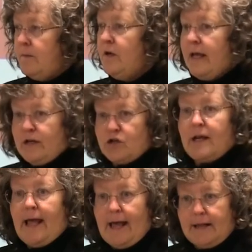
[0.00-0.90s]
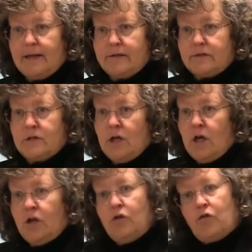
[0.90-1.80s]
a communication catalyst,
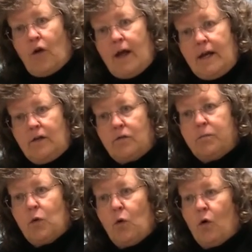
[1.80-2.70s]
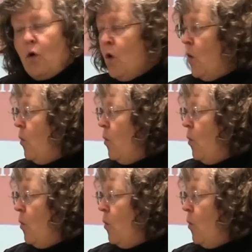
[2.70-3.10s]
you try and explore